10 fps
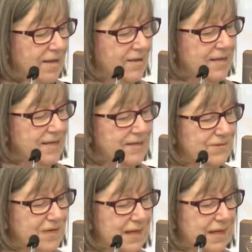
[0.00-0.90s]
It's
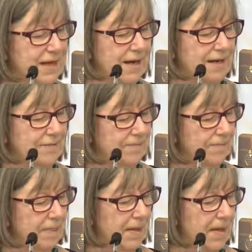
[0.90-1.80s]
really,
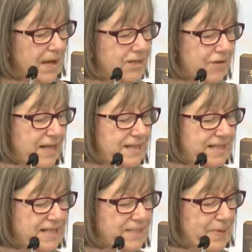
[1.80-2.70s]
it's great to
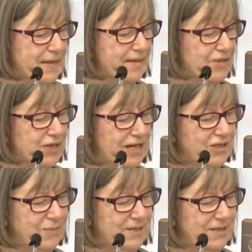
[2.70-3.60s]
suspend
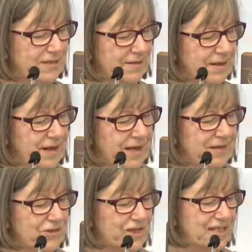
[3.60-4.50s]
judgment
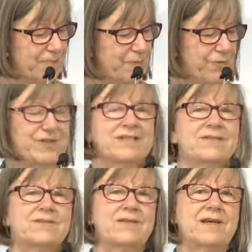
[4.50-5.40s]
and just be present
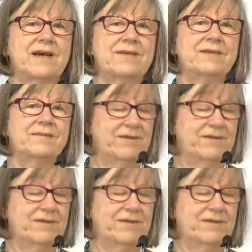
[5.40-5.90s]
to the other,